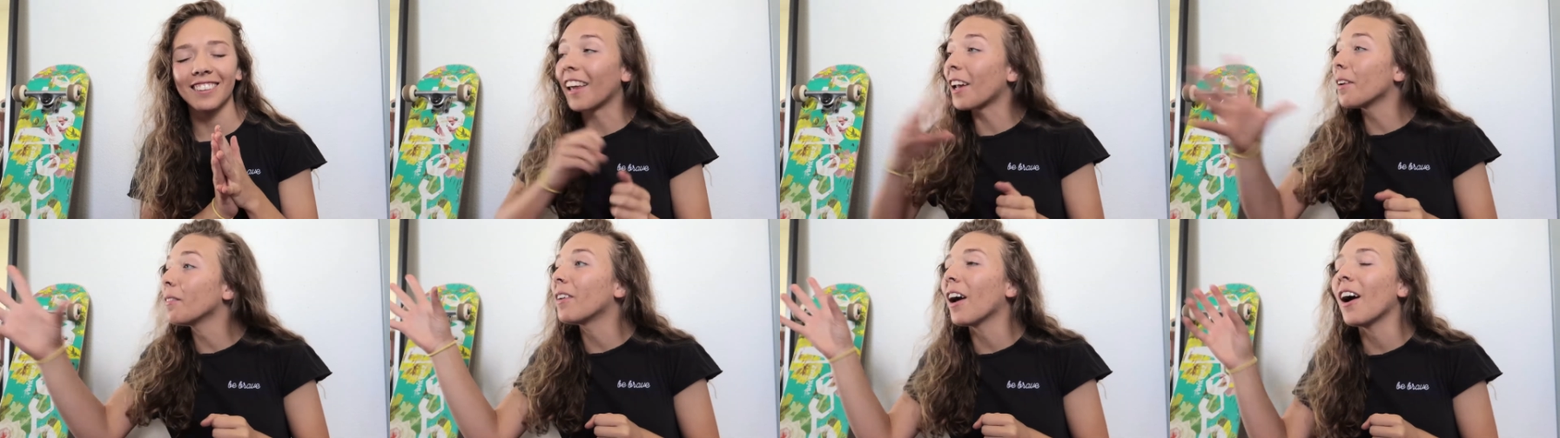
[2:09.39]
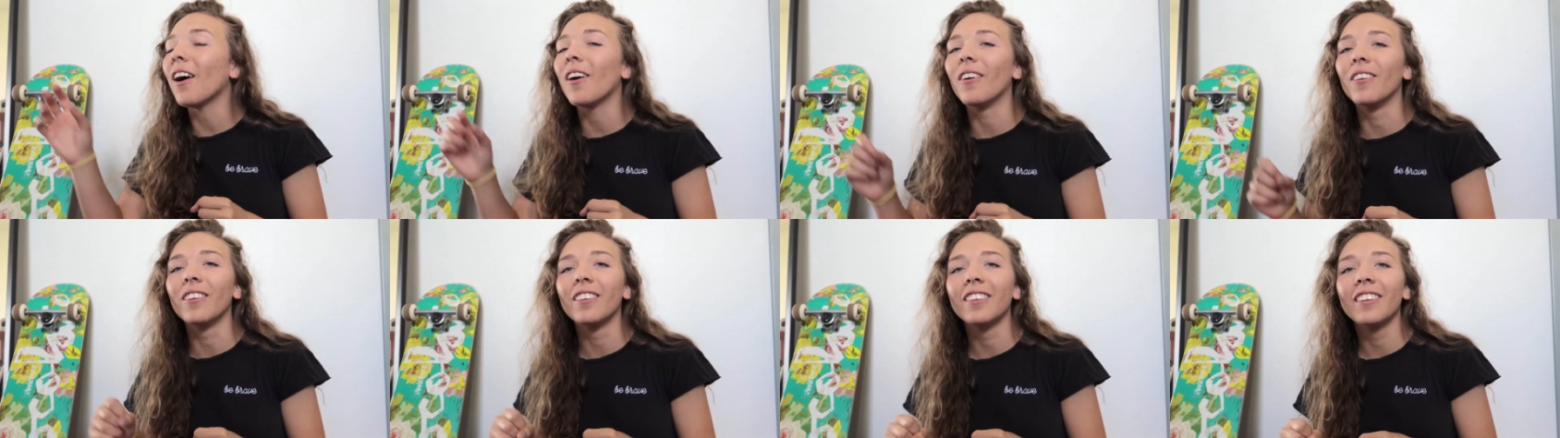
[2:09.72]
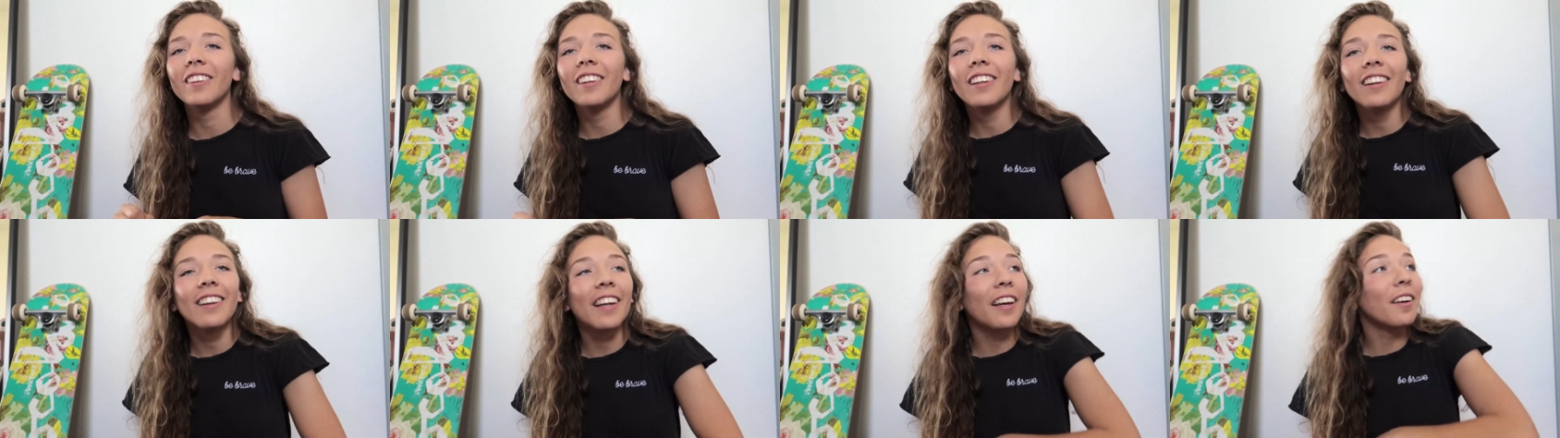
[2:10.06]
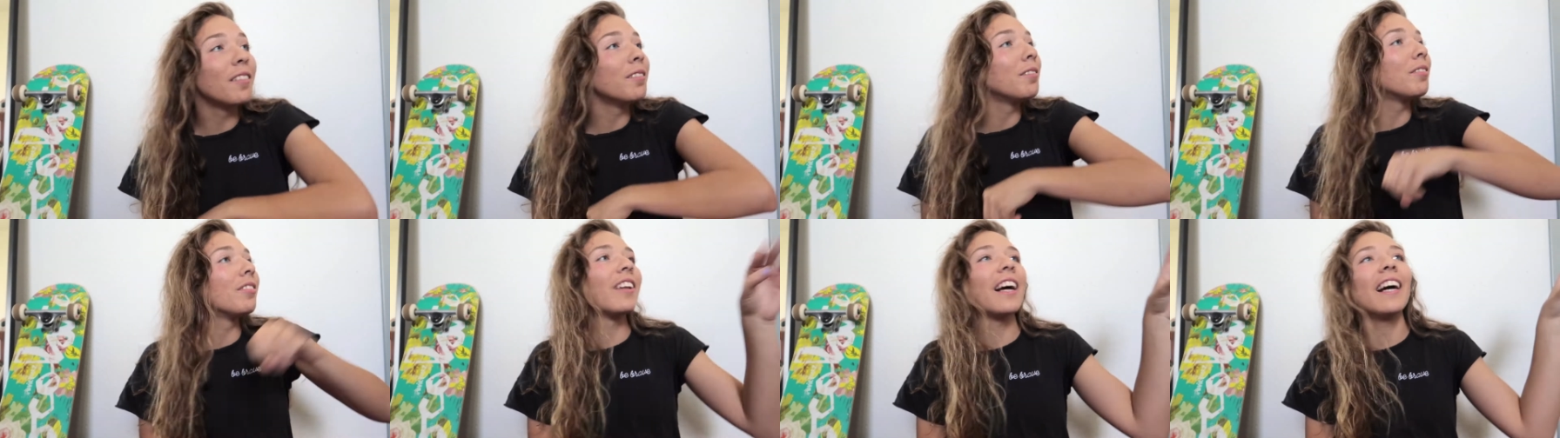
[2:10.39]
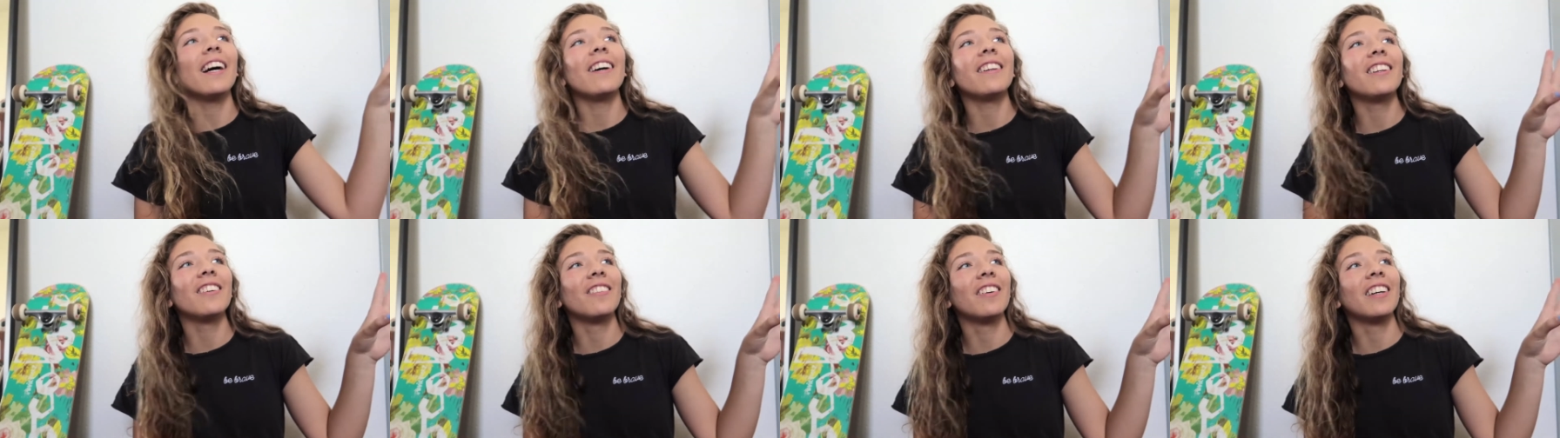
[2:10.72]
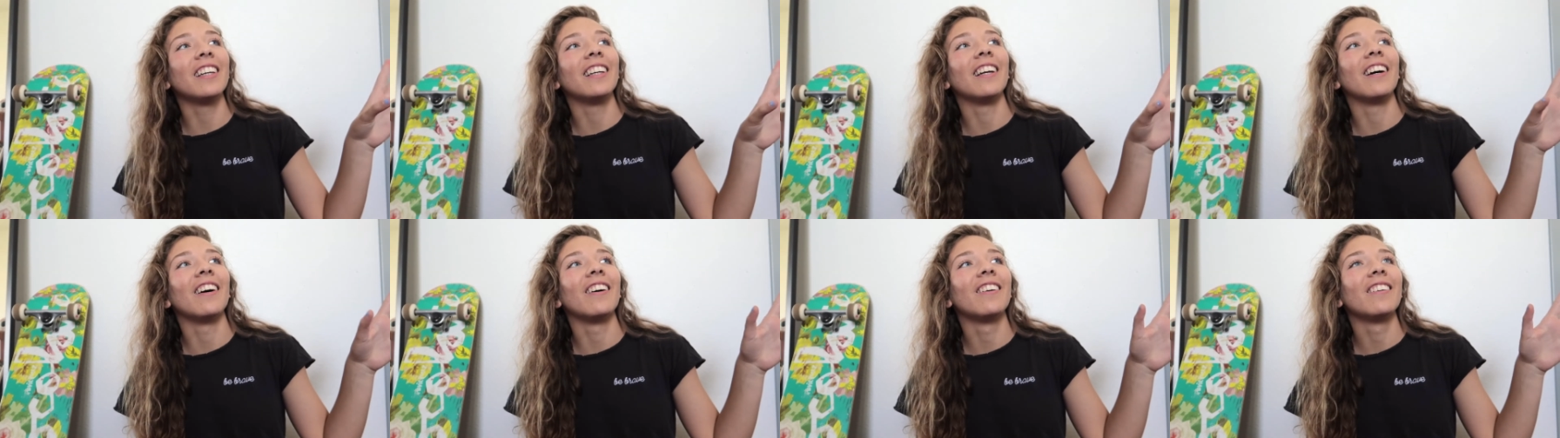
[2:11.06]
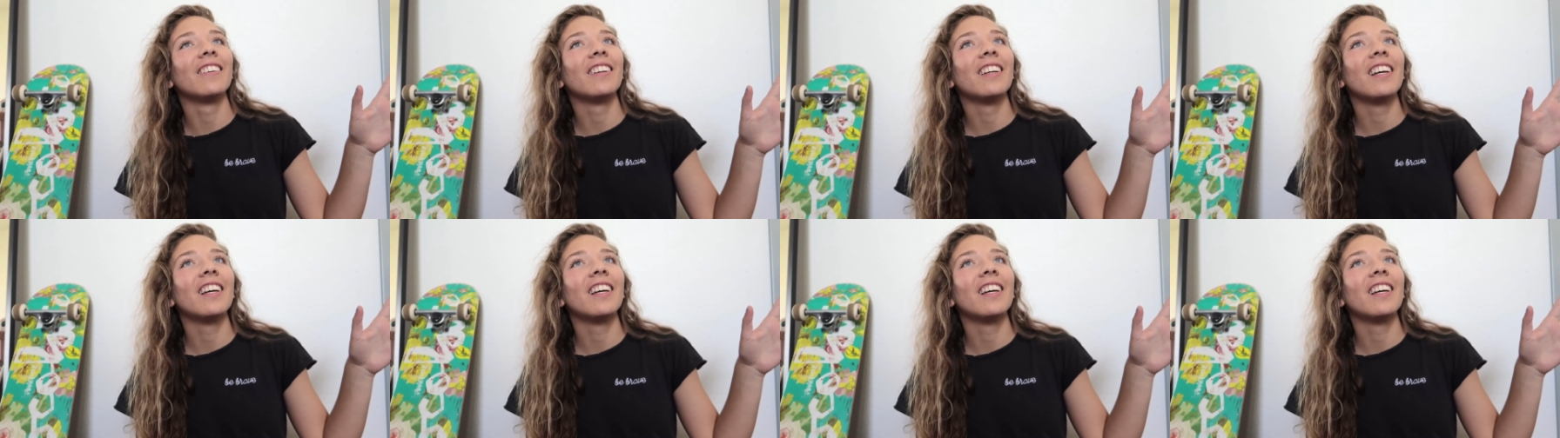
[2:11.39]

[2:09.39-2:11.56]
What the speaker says: Let them go. Let them fly out the window.